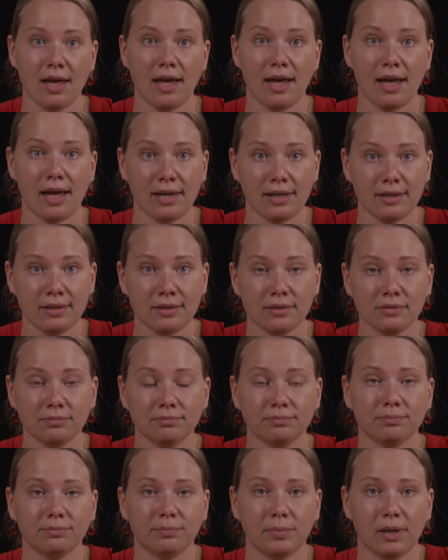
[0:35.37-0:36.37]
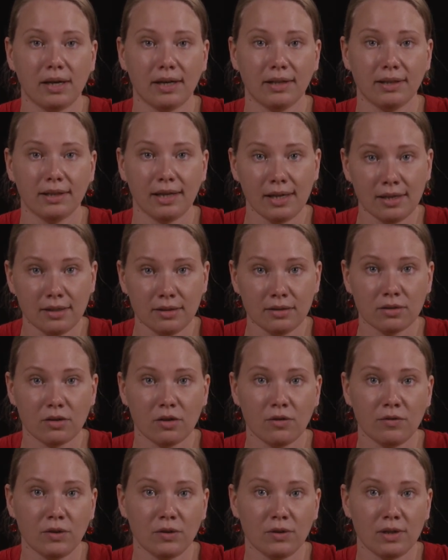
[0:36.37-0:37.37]
And by the end
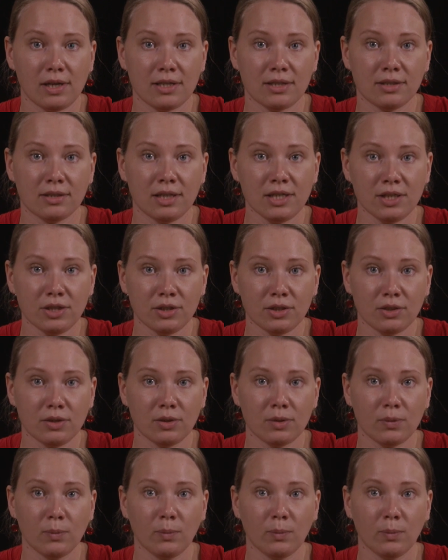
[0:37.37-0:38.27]
of today's session,